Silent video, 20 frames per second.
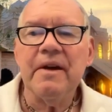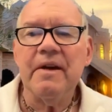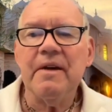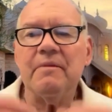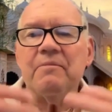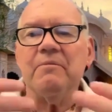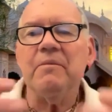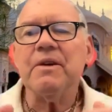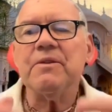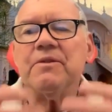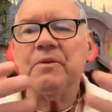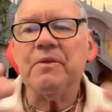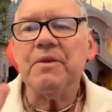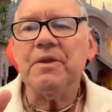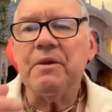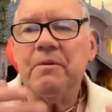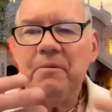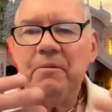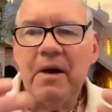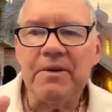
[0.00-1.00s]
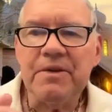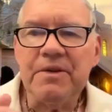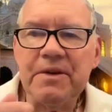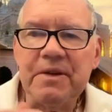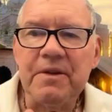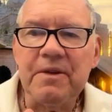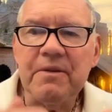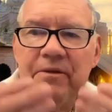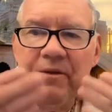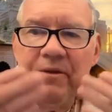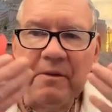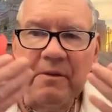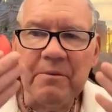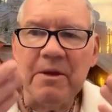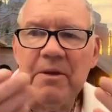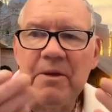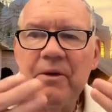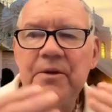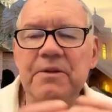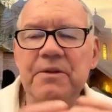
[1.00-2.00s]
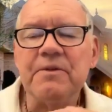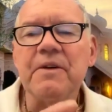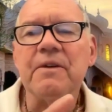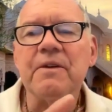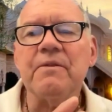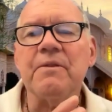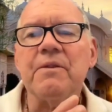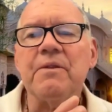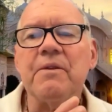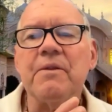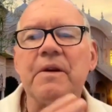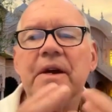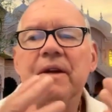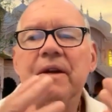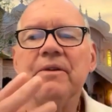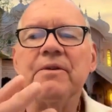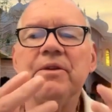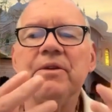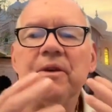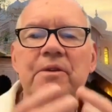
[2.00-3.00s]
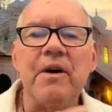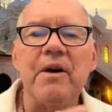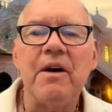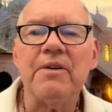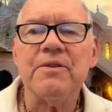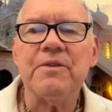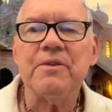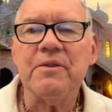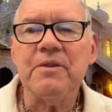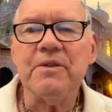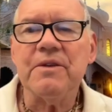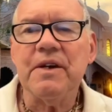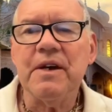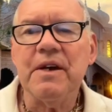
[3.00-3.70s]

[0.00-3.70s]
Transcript: mixed with the musk from the lotus feet of the Lord entered their nostrils,